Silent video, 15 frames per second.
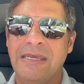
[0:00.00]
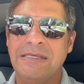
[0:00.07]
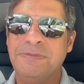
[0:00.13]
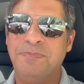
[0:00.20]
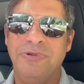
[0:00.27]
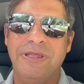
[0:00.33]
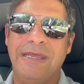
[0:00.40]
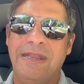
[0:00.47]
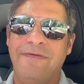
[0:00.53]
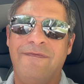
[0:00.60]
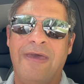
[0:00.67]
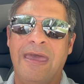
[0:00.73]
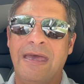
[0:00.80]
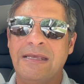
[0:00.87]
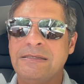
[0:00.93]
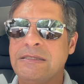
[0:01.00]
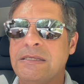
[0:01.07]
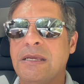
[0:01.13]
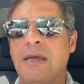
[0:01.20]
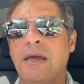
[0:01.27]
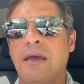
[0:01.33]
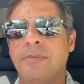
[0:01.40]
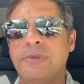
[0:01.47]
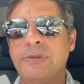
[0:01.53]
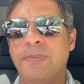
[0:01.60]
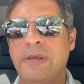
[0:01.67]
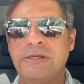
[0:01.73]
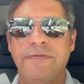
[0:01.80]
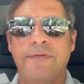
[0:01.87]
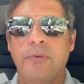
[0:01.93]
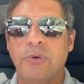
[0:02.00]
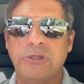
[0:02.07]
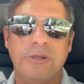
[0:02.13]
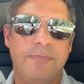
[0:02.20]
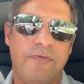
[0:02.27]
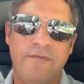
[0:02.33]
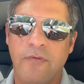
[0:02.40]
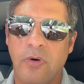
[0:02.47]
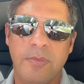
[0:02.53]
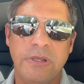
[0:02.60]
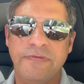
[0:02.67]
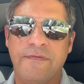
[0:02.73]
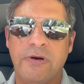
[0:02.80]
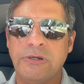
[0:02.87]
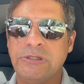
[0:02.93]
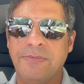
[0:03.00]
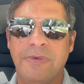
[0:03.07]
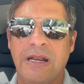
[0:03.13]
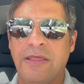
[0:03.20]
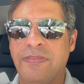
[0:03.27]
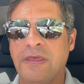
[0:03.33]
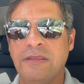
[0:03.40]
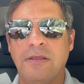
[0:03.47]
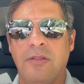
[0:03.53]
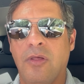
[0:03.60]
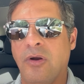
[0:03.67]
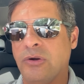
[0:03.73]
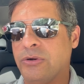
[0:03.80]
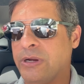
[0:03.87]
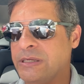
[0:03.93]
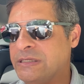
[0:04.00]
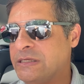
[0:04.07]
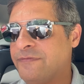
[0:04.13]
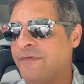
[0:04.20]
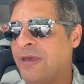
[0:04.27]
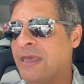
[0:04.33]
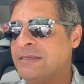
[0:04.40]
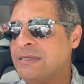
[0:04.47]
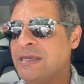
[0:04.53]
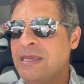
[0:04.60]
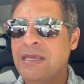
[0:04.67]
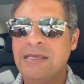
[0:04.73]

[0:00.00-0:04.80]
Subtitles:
plenty fast, especially if you want the performance version. But I think the long range is fast.